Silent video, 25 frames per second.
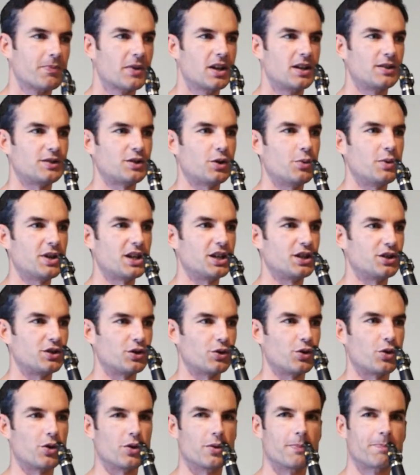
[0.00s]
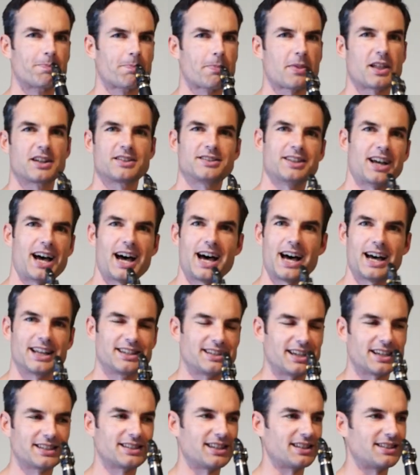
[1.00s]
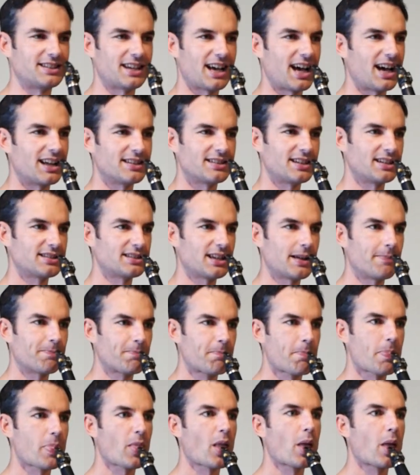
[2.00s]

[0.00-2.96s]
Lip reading: So we can do ta, ta, ta, ta, ta, ta.